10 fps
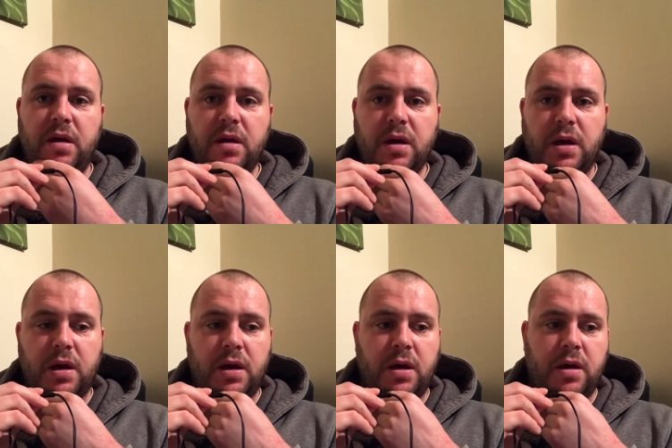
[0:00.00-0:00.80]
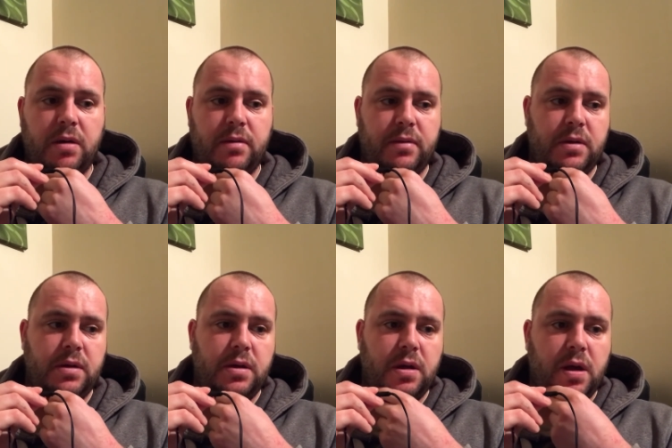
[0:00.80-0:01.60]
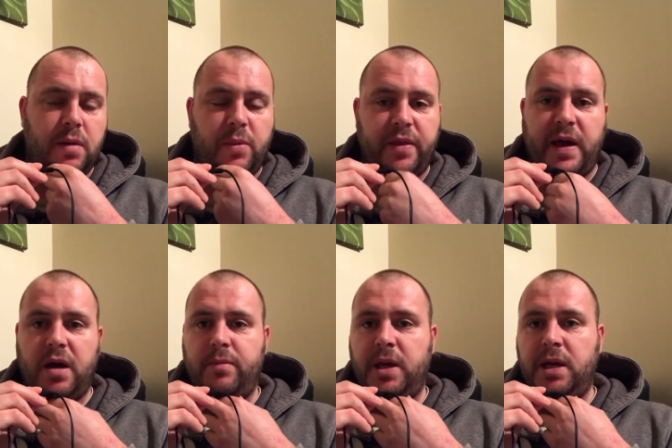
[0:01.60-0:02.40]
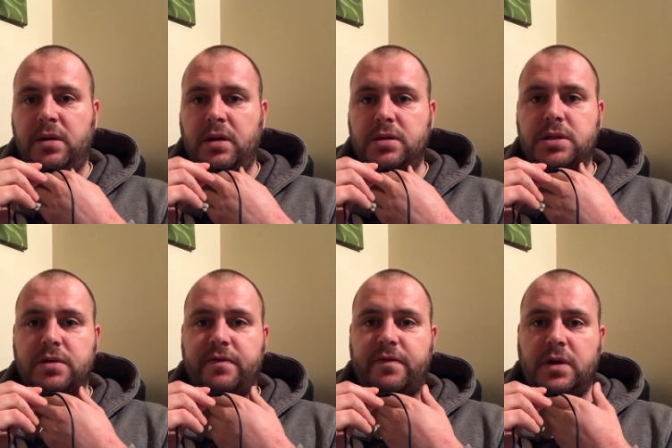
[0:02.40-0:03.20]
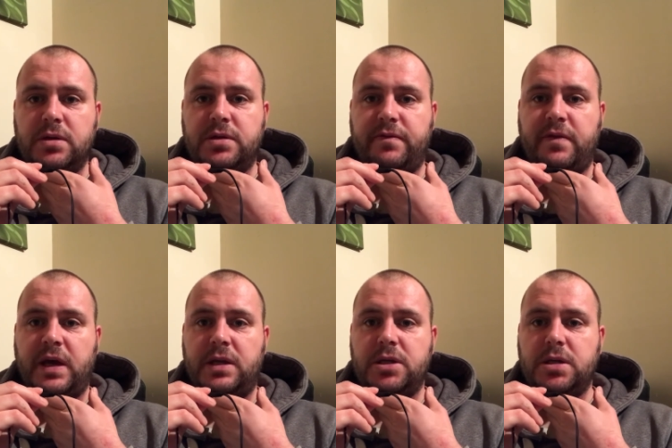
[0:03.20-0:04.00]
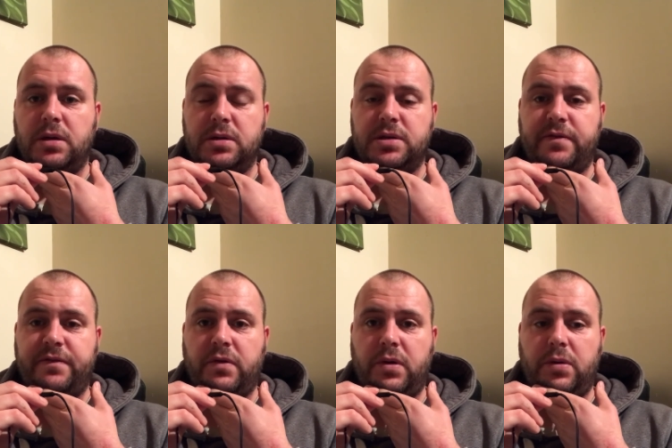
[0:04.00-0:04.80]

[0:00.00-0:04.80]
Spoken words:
And by that I mean lots of veg, lots of fruit,